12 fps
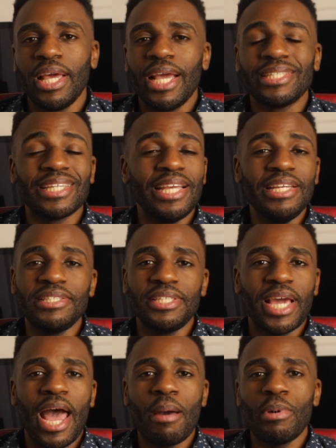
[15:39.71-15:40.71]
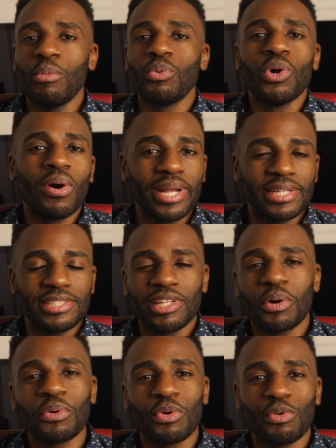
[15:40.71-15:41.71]
It's an easy habit. We all get
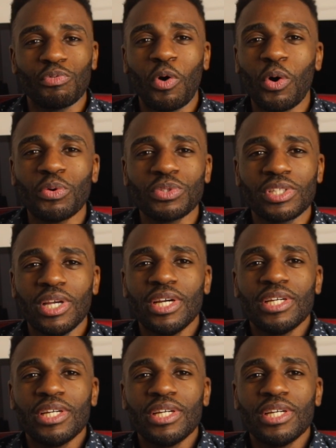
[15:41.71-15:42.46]
stuck on our phones.